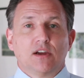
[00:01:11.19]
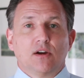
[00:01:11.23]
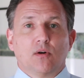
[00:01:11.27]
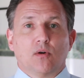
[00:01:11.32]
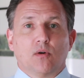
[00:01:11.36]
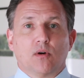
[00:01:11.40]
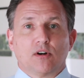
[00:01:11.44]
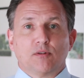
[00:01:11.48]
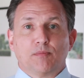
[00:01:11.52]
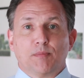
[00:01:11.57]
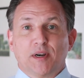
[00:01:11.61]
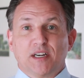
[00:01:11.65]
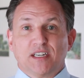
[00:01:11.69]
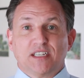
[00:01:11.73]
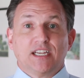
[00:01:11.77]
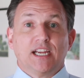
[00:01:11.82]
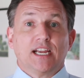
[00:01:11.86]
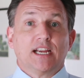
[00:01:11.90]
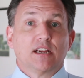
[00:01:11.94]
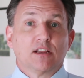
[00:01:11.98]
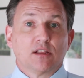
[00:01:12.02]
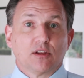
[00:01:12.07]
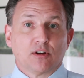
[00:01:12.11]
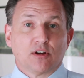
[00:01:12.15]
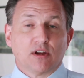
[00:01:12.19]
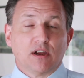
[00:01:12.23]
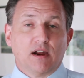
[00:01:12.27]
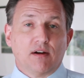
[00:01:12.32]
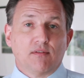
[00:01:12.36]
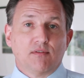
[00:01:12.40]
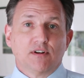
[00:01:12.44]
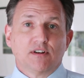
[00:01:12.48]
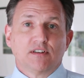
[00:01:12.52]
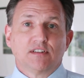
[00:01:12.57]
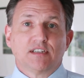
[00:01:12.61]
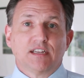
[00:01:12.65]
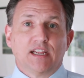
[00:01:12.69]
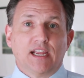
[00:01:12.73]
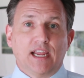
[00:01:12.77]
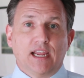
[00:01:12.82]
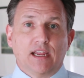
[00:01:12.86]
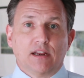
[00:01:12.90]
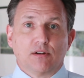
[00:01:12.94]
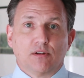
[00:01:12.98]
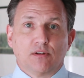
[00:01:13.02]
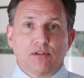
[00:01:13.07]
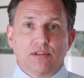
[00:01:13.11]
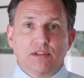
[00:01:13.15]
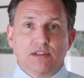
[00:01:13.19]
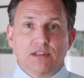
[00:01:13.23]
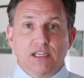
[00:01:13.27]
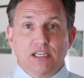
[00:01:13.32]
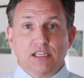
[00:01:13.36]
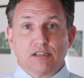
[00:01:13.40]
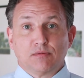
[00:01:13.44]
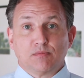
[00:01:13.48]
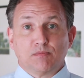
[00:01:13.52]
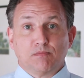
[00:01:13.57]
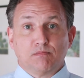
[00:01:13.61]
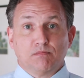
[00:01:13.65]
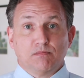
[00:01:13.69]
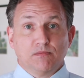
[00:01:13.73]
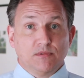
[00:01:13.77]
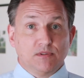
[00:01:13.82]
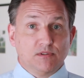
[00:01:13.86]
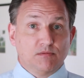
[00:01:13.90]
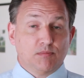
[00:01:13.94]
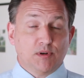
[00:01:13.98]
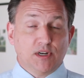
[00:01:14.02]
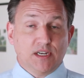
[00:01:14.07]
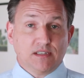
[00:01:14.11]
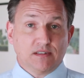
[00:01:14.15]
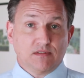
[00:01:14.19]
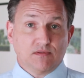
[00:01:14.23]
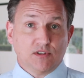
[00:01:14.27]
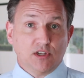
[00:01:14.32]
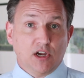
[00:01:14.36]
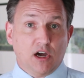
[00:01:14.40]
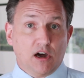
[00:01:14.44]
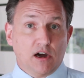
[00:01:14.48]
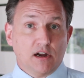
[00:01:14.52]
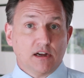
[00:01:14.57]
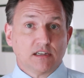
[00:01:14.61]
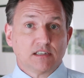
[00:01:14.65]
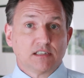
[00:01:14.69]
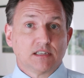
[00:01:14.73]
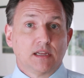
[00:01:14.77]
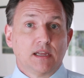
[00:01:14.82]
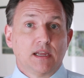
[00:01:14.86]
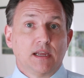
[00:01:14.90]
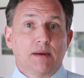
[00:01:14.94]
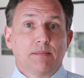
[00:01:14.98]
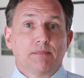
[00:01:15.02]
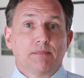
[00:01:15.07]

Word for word: or particular coverage to handle these breeds of dogs,